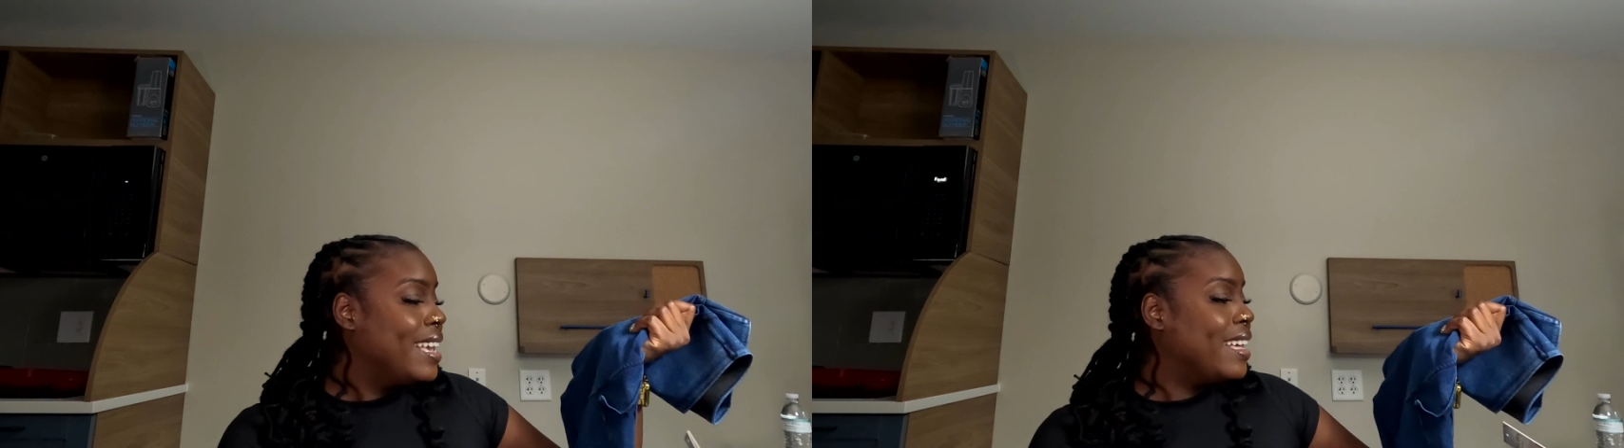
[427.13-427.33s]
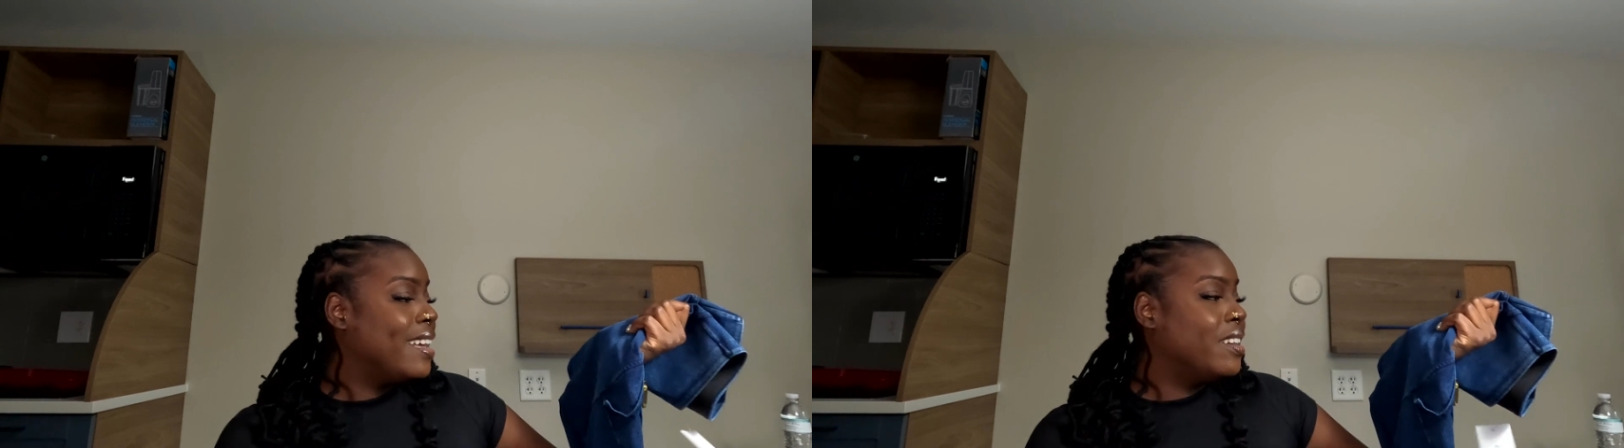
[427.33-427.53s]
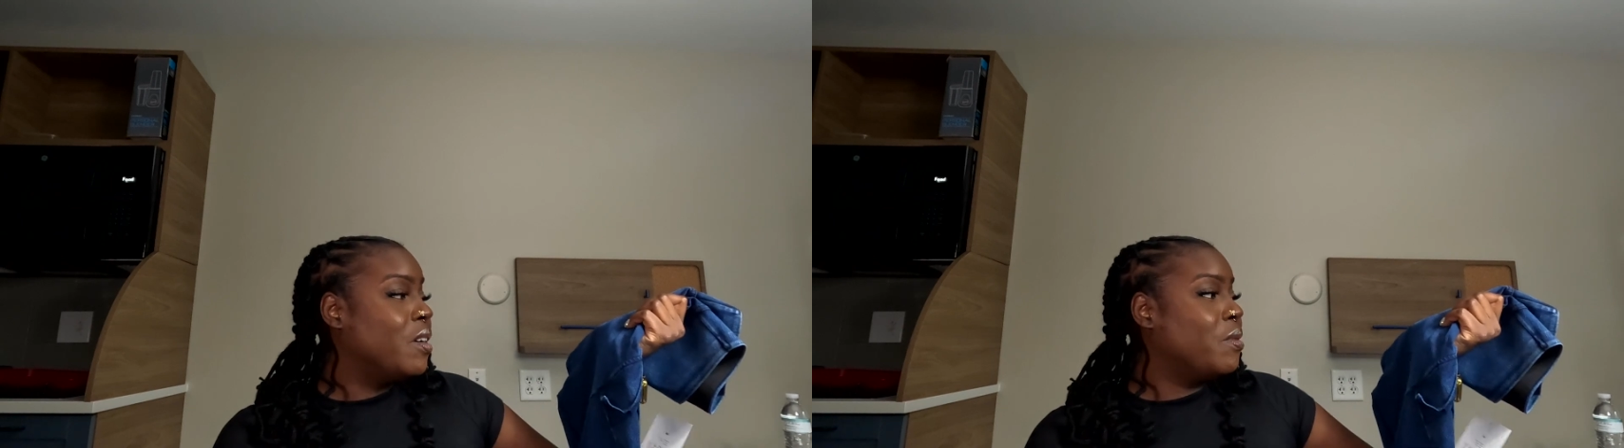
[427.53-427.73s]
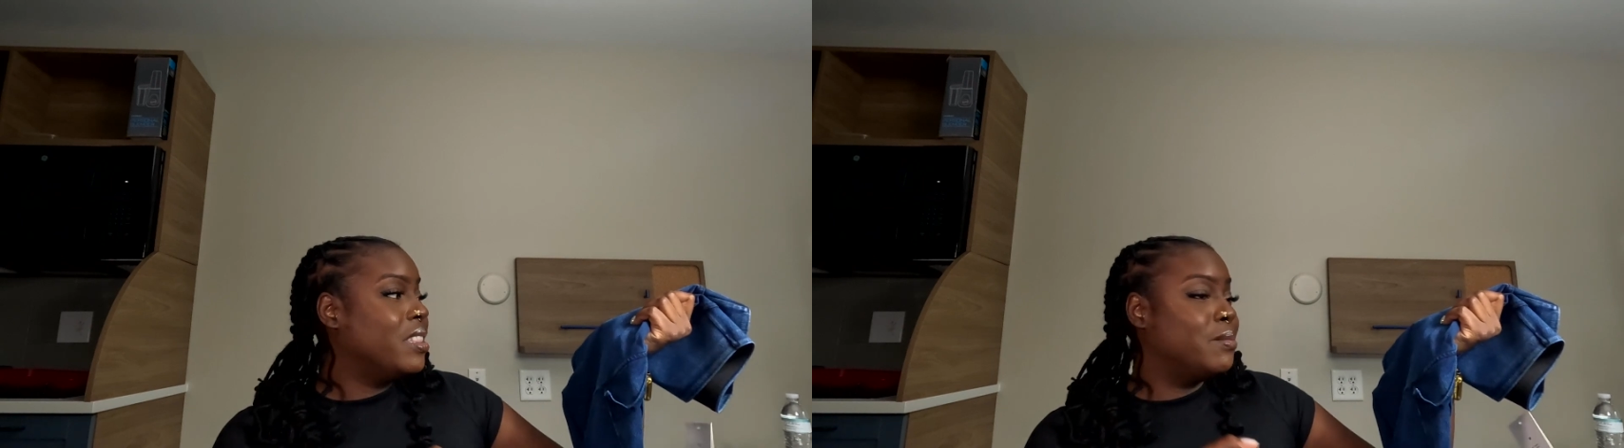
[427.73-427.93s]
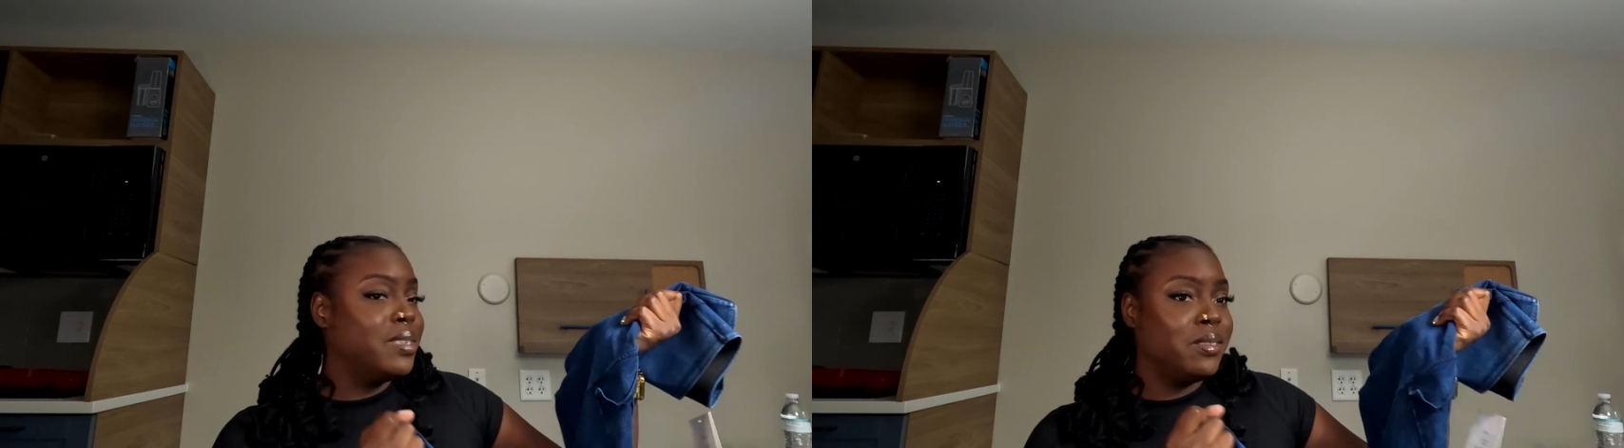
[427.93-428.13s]
and I don't
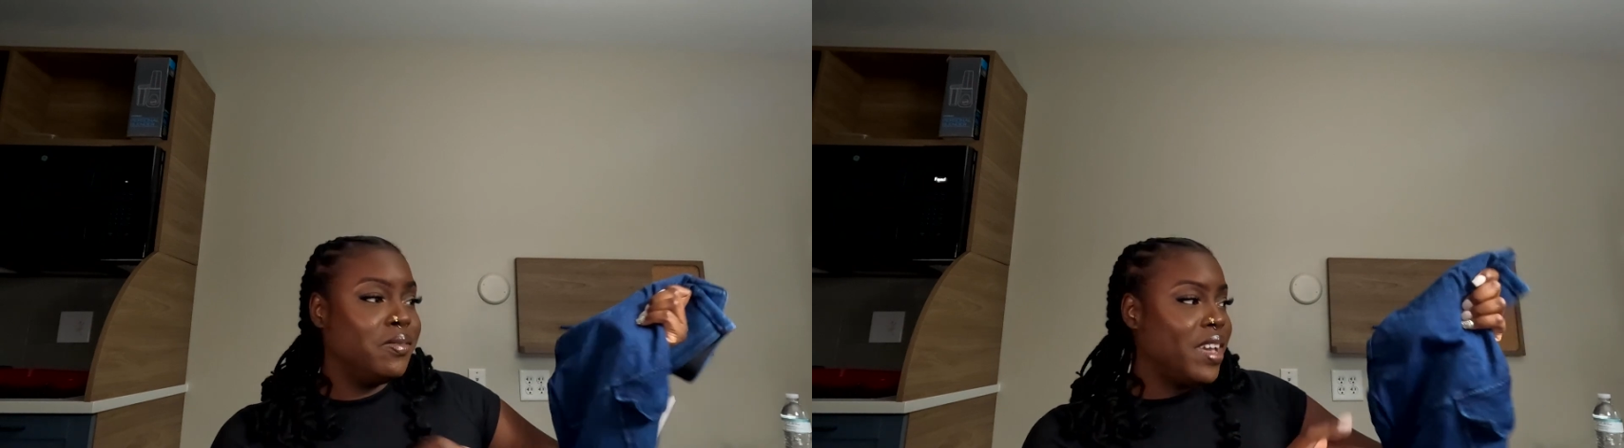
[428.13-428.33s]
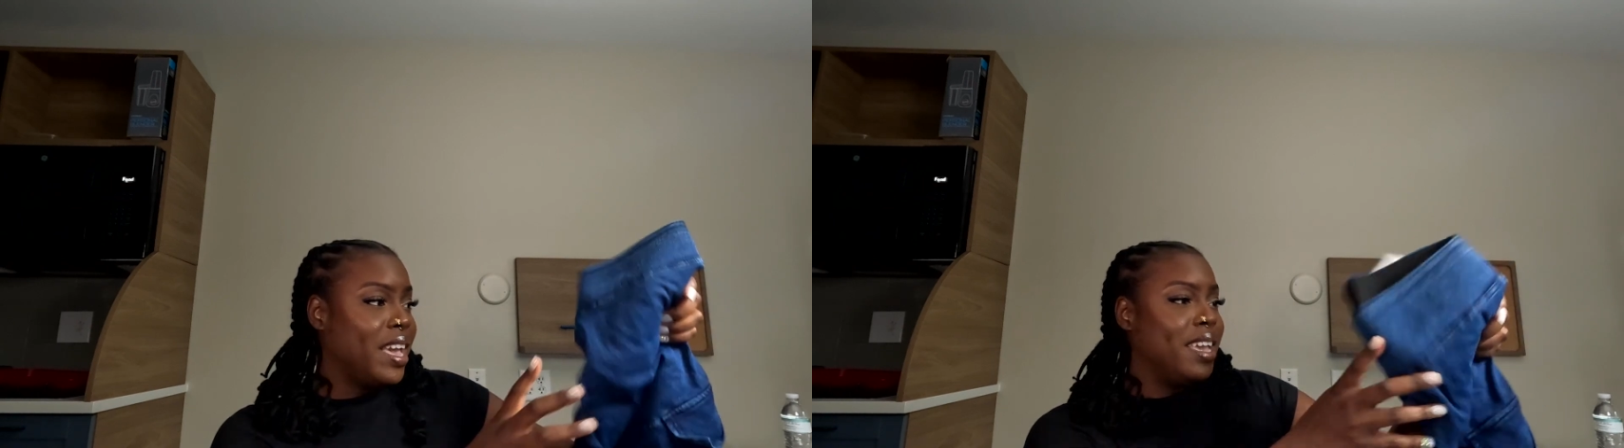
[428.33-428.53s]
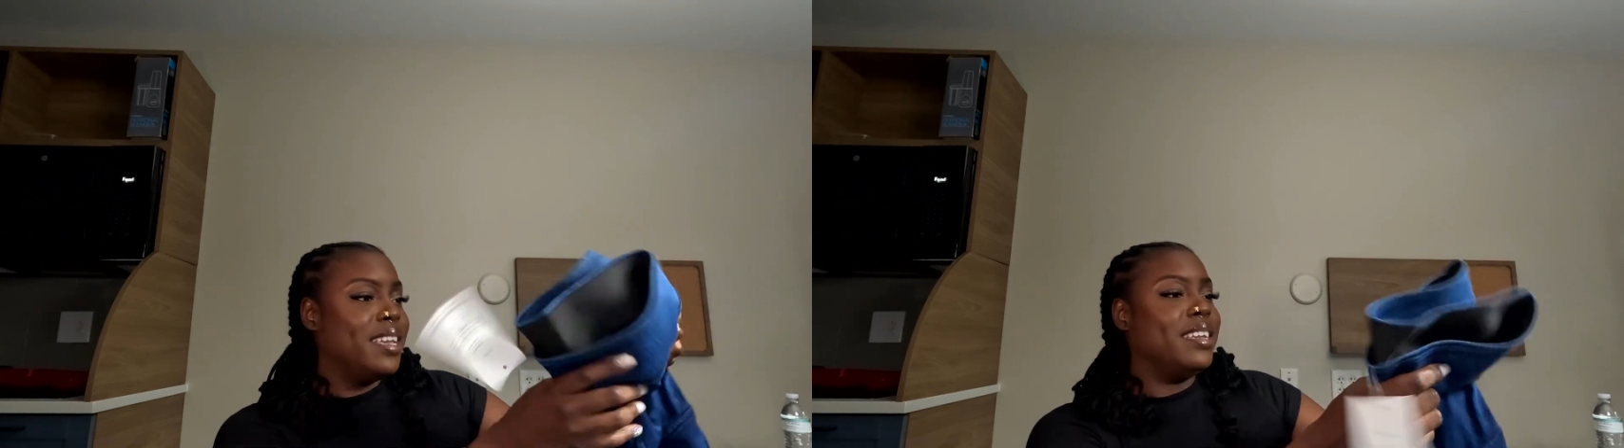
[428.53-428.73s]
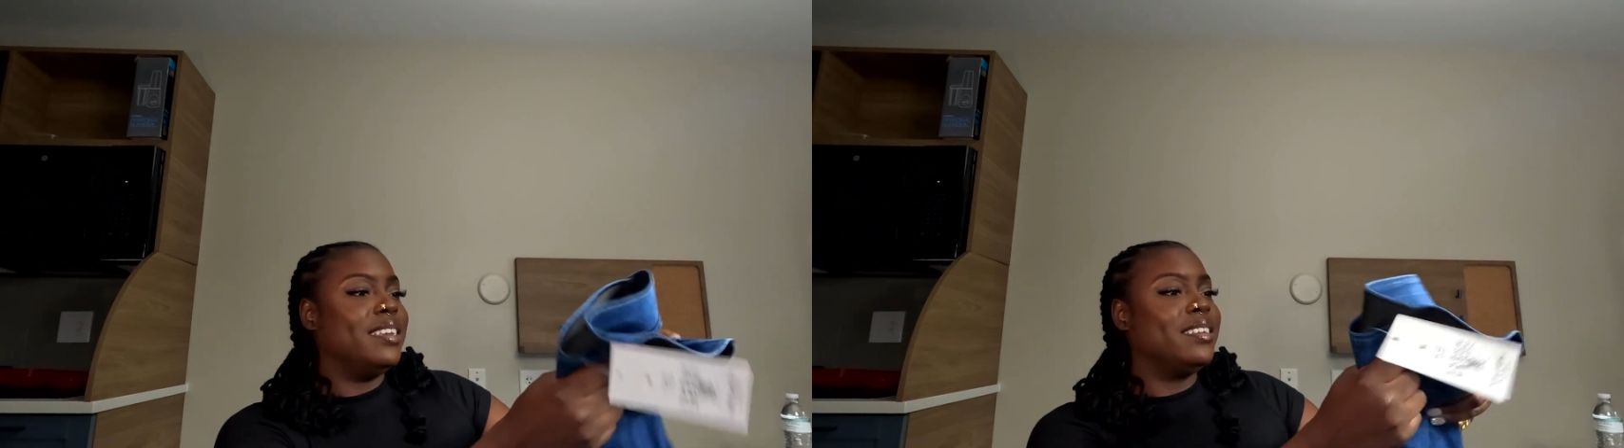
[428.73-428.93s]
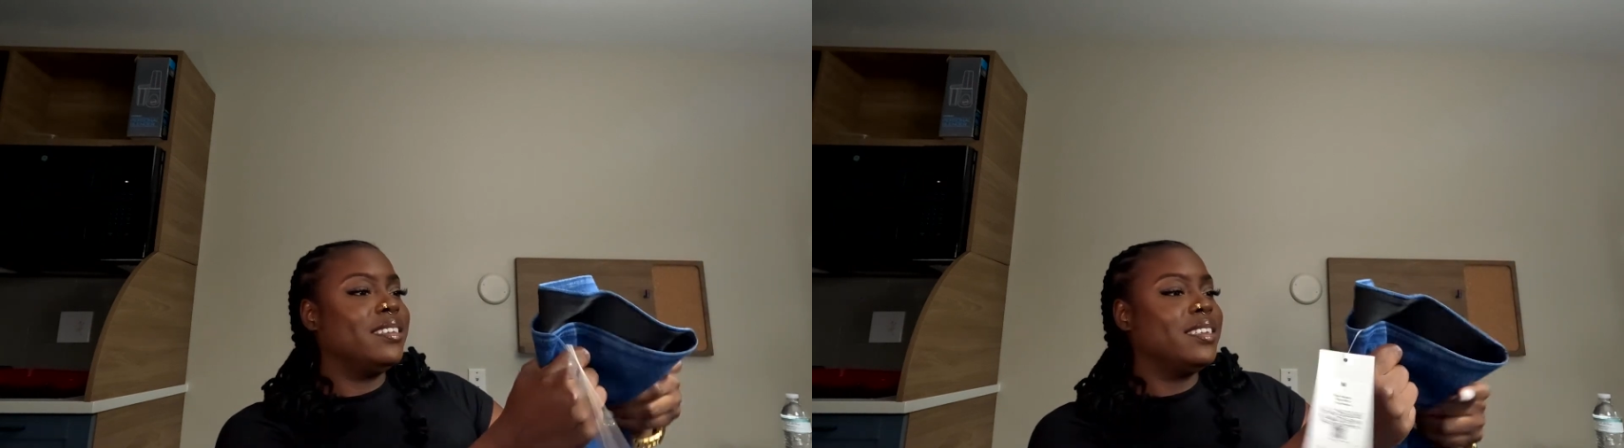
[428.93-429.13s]
want them to
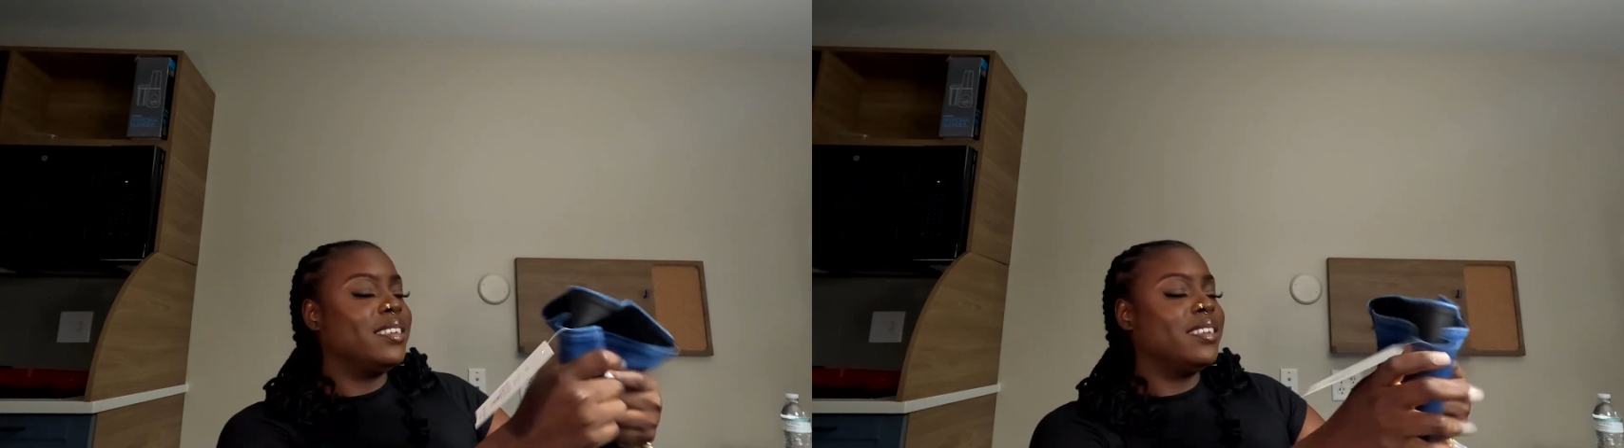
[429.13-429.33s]
fade.